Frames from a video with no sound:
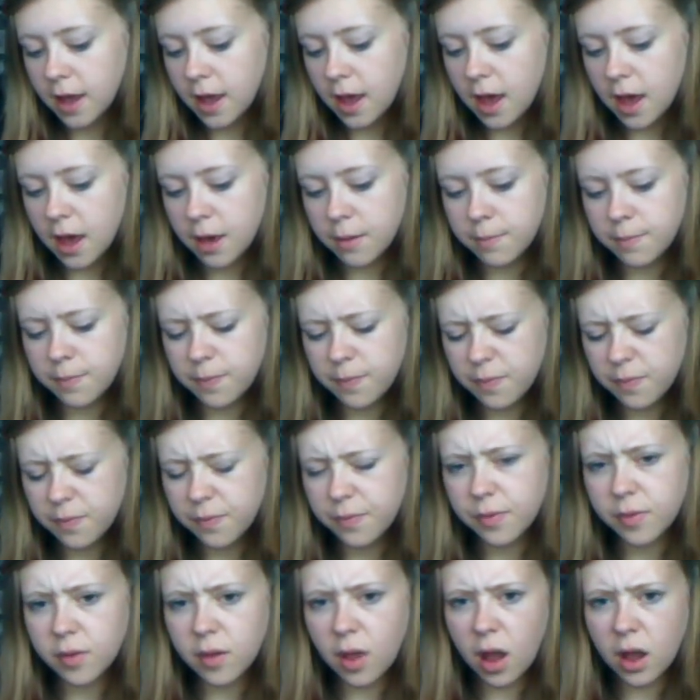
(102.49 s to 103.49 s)

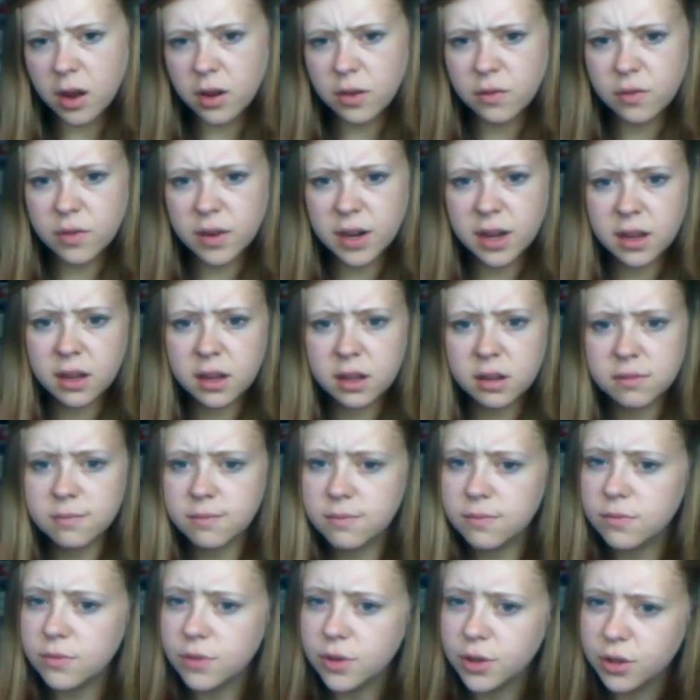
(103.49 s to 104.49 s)
I don't really
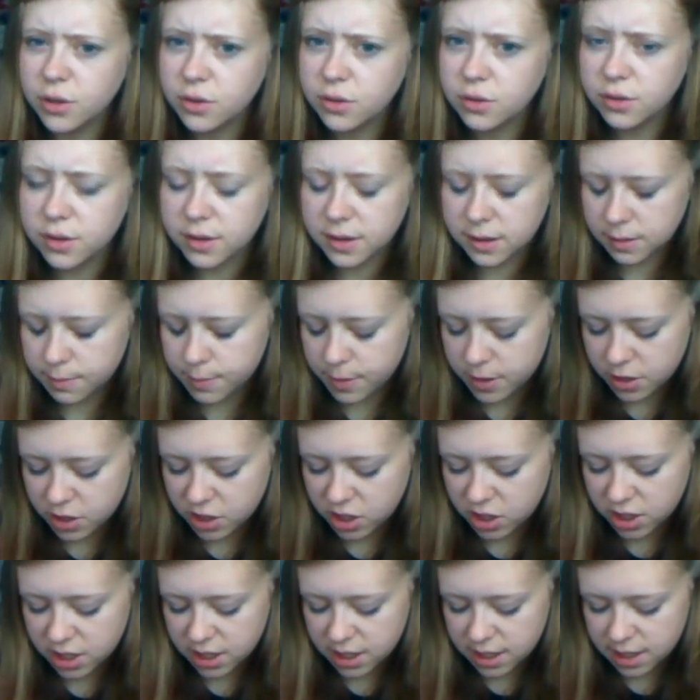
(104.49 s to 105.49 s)
use the
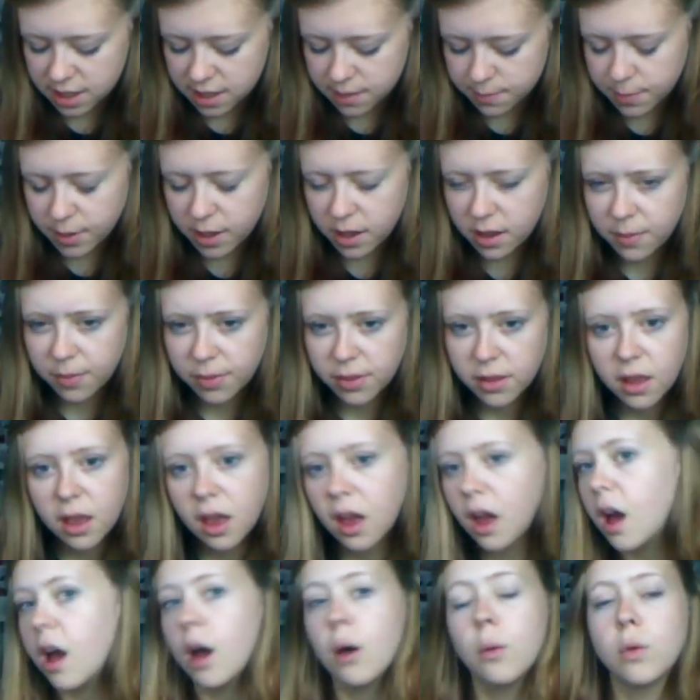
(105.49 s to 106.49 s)
sponges, but
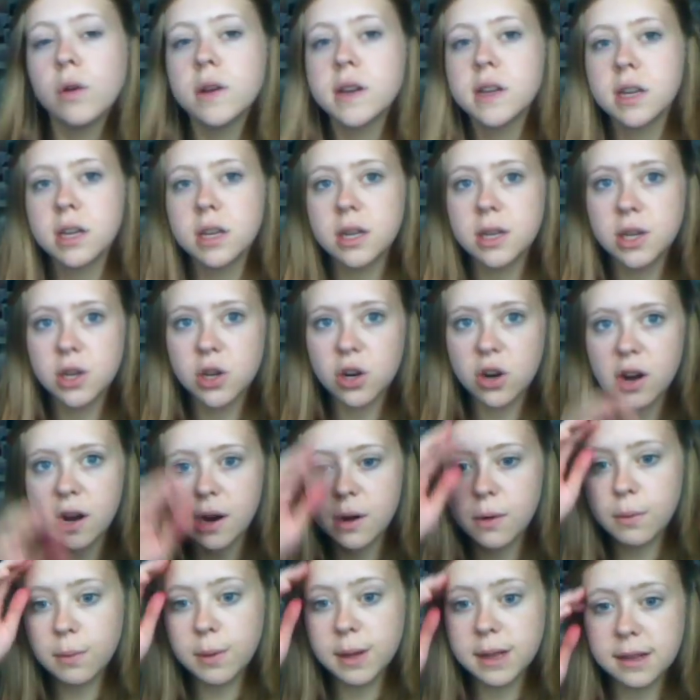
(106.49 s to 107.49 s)
I wanted to try
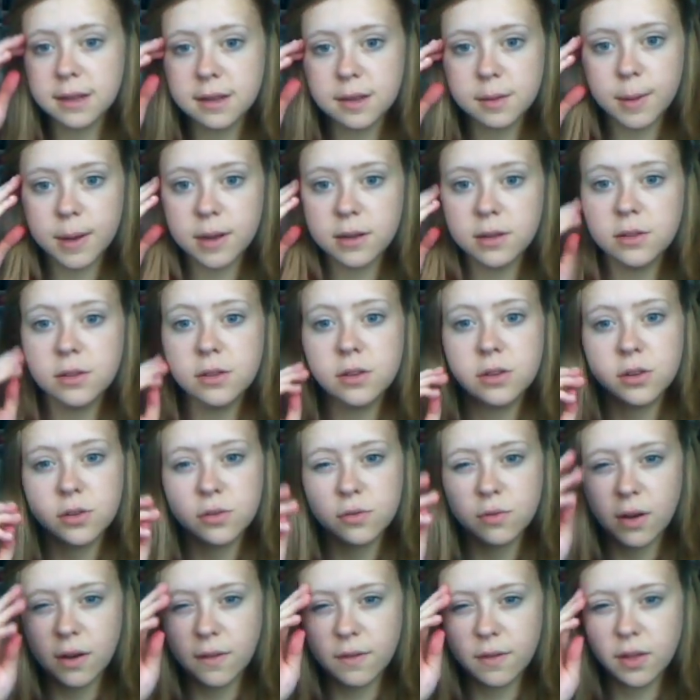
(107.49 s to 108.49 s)
it with a sponge
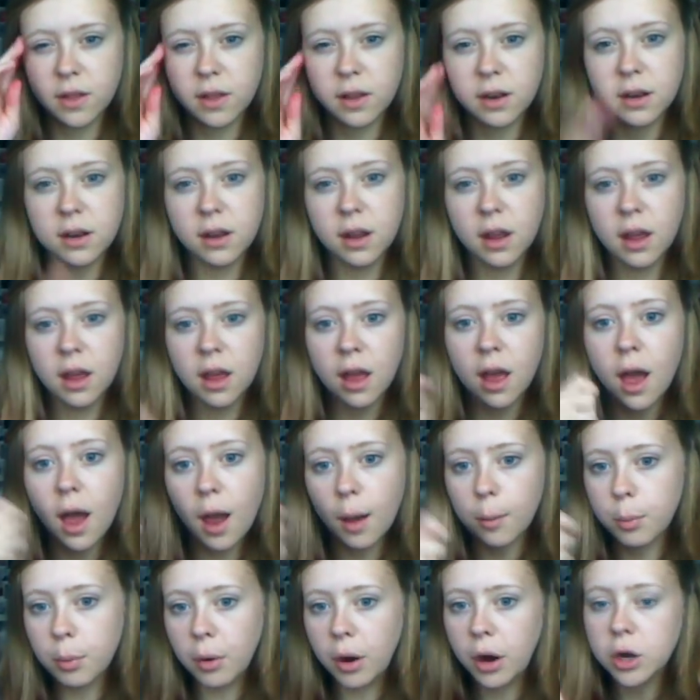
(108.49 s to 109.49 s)
rather than a
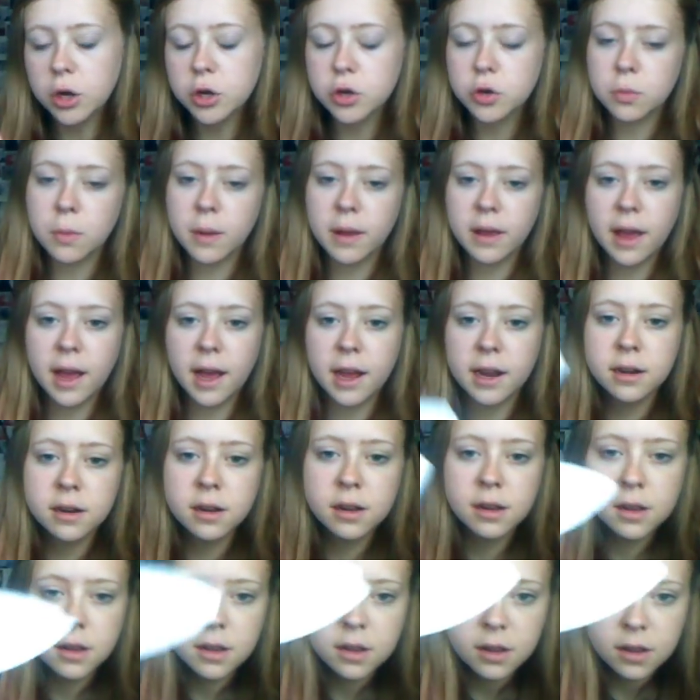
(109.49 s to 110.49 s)
brush on my hand.
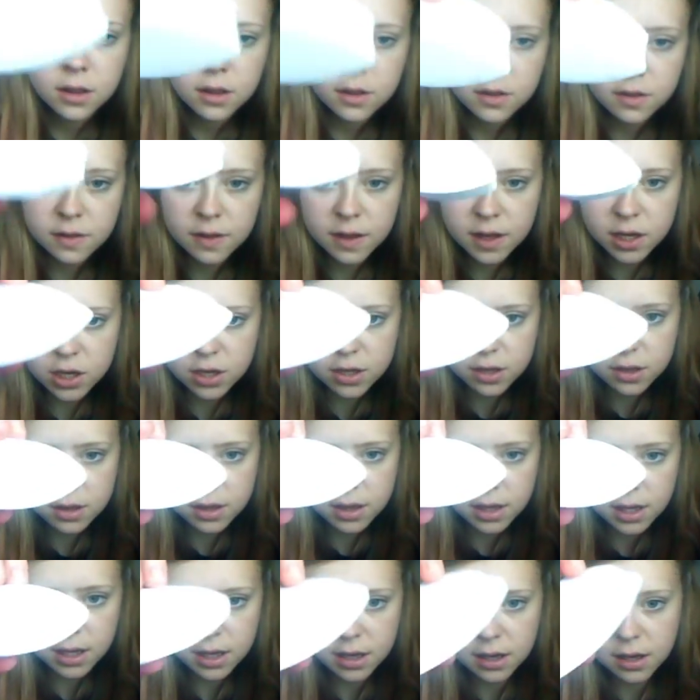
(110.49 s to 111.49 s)
So they're just
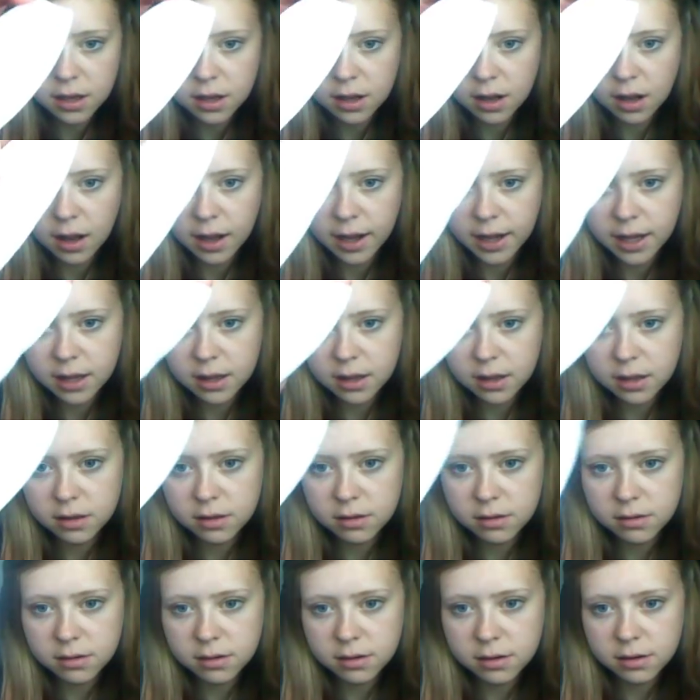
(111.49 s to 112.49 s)
the like,
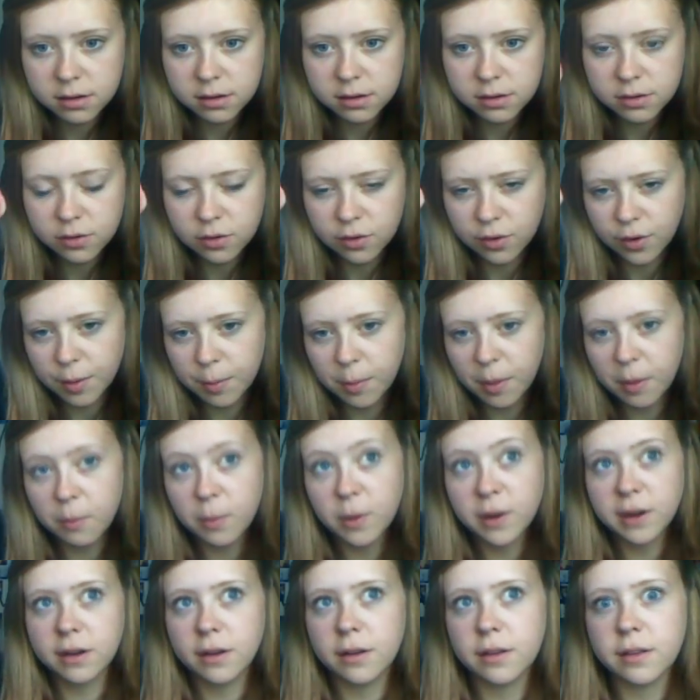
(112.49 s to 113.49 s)
sorry, my
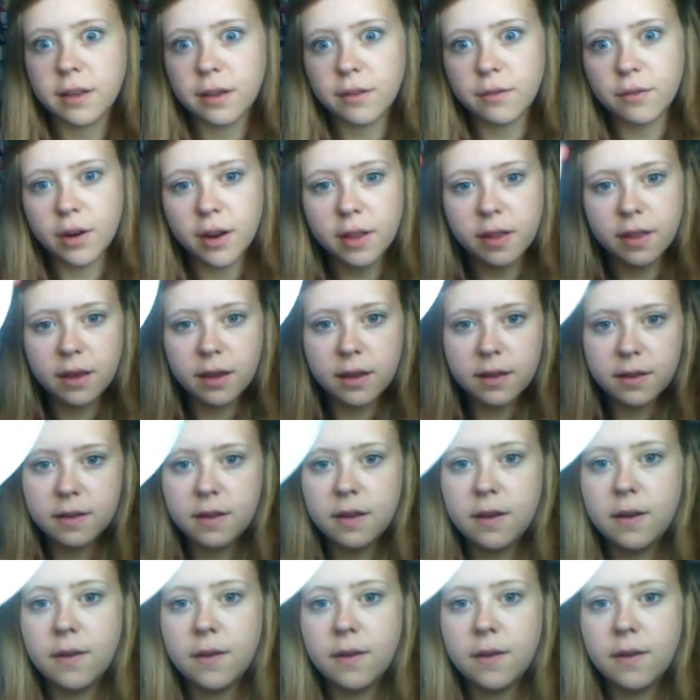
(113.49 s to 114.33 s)
window is like right there. So.